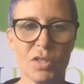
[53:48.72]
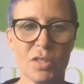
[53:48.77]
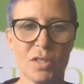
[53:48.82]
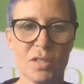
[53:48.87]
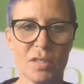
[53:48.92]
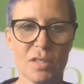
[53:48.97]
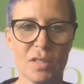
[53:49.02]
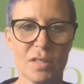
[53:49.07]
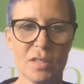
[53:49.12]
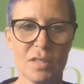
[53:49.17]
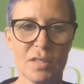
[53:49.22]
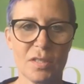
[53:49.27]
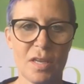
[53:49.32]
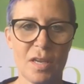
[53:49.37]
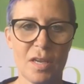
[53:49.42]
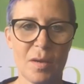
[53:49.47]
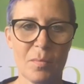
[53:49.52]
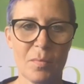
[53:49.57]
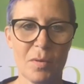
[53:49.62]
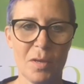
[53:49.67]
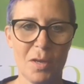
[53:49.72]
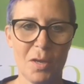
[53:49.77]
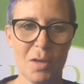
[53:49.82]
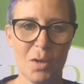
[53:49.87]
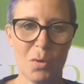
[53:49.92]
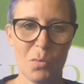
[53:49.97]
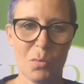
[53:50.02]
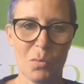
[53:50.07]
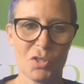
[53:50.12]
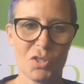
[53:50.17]

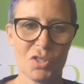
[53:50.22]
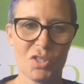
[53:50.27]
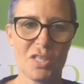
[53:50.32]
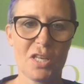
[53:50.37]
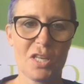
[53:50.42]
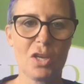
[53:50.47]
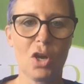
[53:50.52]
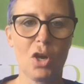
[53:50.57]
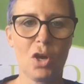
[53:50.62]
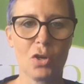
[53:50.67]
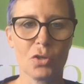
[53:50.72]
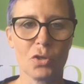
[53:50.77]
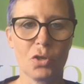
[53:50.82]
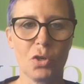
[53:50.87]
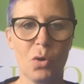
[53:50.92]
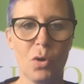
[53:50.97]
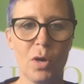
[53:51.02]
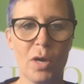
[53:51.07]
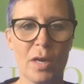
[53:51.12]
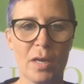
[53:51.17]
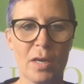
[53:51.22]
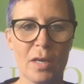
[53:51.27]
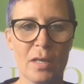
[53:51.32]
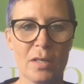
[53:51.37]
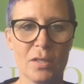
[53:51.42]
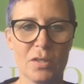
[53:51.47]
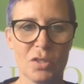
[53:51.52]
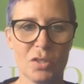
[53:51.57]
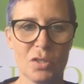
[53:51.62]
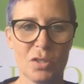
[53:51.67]
is still ongoing, and
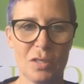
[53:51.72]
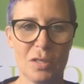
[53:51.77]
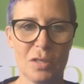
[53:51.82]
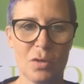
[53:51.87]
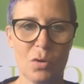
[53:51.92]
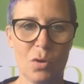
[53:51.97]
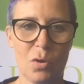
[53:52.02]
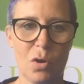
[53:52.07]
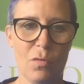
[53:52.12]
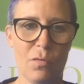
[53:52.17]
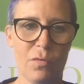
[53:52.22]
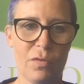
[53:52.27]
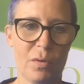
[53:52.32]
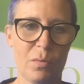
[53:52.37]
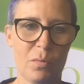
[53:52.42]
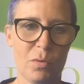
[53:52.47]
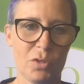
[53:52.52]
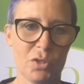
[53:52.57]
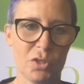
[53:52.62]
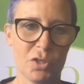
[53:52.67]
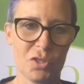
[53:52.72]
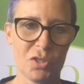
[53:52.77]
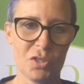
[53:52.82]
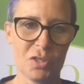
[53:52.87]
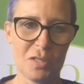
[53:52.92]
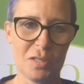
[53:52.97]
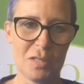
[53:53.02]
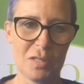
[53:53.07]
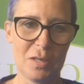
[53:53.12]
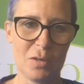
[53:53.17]
it's, you know, hopefully we'll
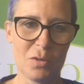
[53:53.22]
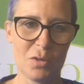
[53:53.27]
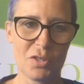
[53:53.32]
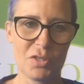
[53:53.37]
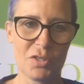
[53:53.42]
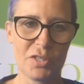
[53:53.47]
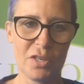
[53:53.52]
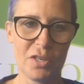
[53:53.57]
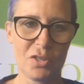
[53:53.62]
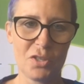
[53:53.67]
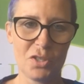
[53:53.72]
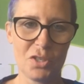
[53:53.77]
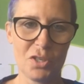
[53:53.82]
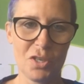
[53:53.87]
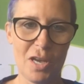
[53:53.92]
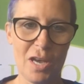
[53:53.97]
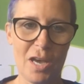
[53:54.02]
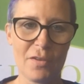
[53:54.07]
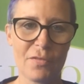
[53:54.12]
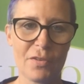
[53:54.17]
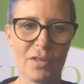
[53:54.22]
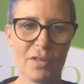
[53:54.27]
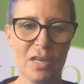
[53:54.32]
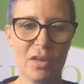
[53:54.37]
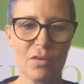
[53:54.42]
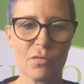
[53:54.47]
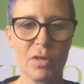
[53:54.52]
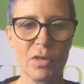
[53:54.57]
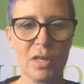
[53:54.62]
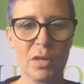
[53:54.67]
just, you know, continue to
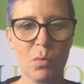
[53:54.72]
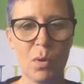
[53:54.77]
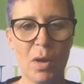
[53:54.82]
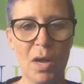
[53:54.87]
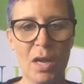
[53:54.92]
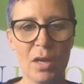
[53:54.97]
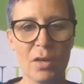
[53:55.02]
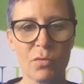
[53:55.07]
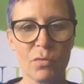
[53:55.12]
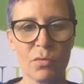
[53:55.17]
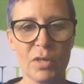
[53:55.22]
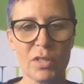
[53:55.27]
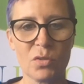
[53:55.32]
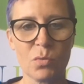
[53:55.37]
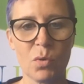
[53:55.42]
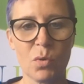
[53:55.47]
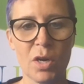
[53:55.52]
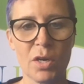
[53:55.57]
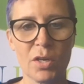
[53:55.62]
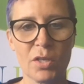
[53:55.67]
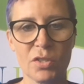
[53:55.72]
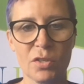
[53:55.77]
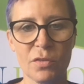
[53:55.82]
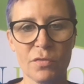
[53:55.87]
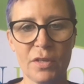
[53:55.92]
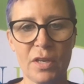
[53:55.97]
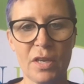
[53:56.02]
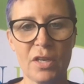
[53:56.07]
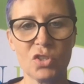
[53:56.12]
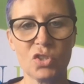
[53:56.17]
advocate really well and raise awareness of
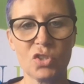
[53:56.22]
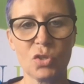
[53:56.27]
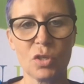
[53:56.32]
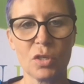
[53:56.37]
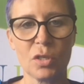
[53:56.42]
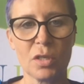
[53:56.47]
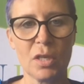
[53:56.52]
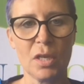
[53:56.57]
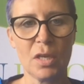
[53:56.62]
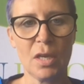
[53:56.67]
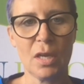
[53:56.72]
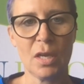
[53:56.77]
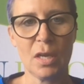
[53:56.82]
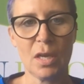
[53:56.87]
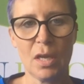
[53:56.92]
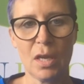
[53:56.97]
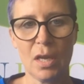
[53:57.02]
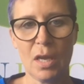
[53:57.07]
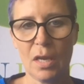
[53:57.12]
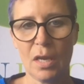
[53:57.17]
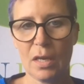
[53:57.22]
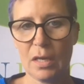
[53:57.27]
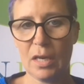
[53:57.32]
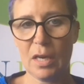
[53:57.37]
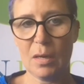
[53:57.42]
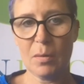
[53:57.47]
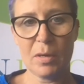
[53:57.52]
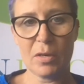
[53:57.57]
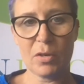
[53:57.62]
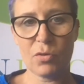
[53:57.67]
the issue and
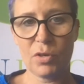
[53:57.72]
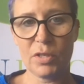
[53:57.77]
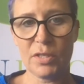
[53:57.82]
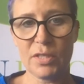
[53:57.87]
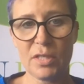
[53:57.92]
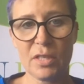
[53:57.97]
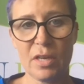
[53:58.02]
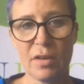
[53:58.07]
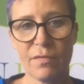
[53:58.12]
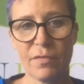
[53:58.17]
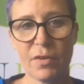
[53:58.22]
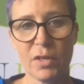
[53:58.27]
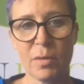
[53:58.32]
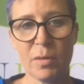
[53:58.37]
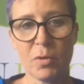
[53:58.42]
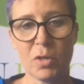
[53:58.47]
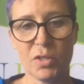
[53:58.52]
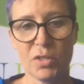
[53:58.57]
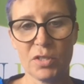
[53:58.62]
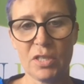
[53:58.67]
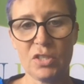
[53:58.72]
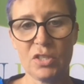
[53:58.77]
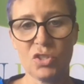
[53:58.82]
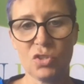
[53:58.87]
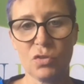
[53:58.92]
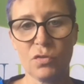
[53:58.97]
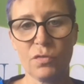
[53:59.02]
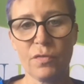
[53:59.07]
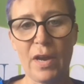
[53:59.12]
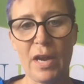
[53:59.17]
keep increasing that funding, because it is
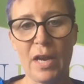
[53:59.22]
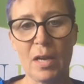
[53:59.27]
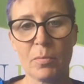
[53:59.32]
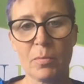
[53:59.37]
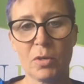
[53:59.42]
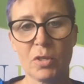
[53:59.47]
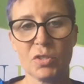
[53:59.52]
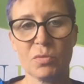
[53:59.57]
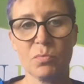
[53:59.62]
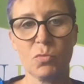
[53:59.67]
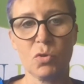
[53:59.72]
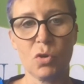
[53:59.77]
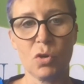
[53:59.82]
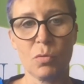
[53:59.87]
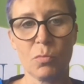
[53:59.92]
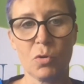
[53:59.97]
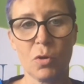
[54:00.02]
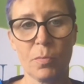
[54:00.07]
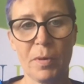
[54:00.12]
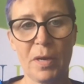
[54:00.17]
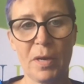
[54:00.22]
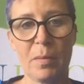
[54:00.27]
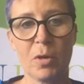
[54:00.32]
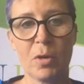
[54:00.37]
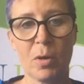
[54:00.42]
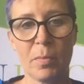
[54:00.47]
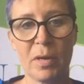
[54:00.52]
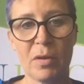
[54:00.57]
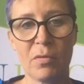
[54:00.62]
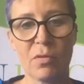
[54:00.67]
so vital, because more and more people
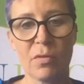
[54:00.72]
are being